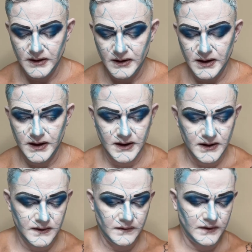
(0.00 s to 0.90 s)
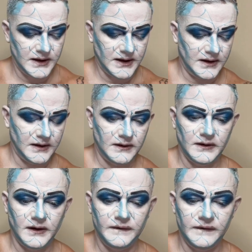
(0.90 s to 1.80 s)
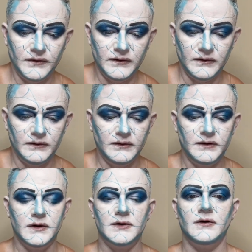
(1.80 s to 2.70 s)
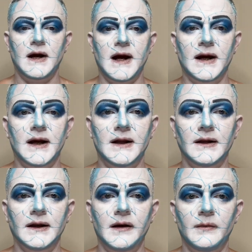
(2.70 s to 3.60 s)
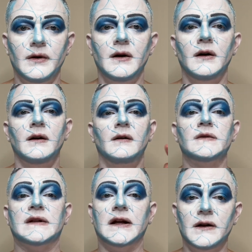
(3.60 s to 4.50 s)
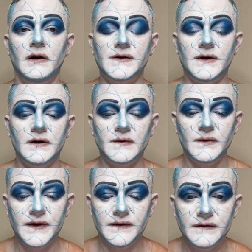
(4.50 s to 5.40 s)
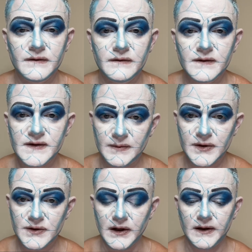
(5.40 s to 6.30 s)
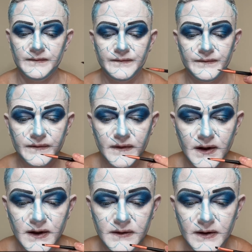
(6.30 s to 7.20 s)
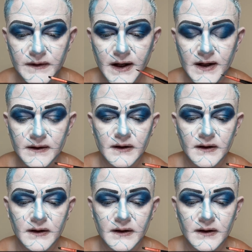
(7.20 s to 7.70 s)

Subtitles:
and doing a full drag lip. So again, it all starts with symmetry and doing that.